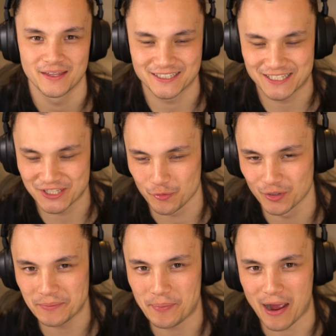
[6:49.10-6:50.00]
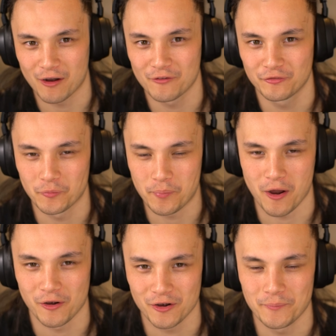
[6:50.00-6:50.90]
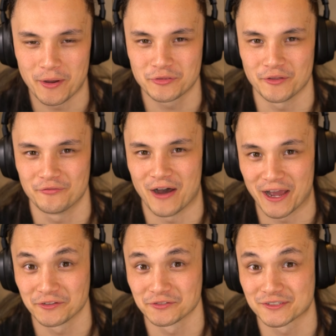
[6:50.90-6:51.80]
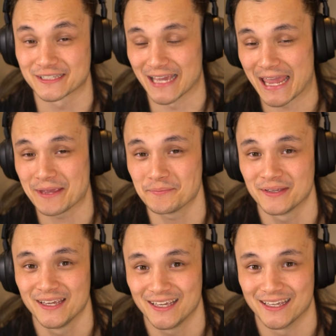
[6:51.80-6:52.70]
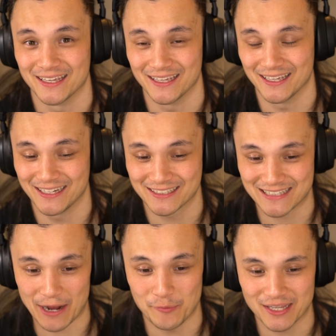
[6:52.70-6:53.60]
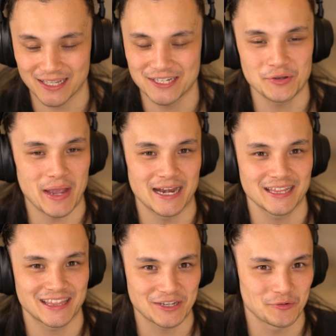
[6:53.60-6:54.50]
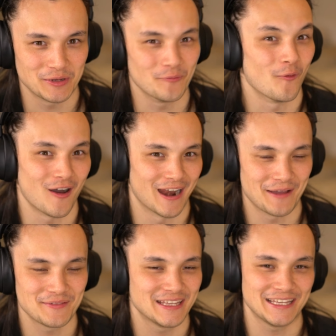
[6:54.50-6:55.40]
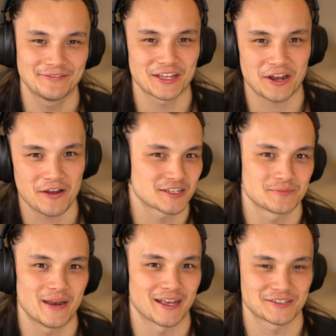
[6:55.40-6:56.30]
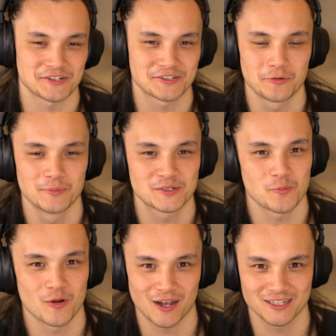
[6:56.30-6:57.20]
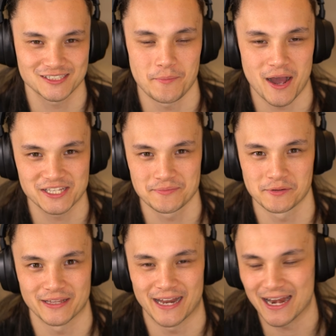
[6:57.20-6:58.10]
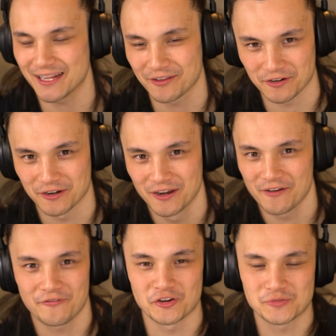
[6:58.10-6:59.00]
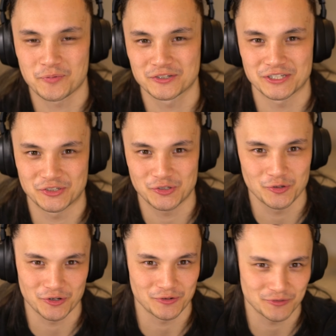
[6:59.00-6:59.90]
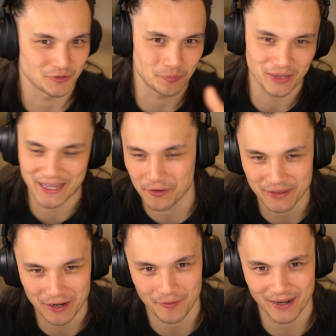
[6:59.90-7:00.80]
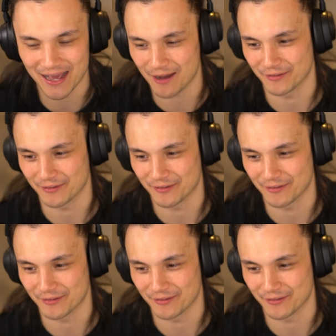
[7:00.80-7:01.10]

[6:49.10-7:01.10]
This is the really powerful part about the Finals game. And it's that we can do anything we want. I mean, even the cosmetics are so much more customizable than any other first-person shooter you play out there right now.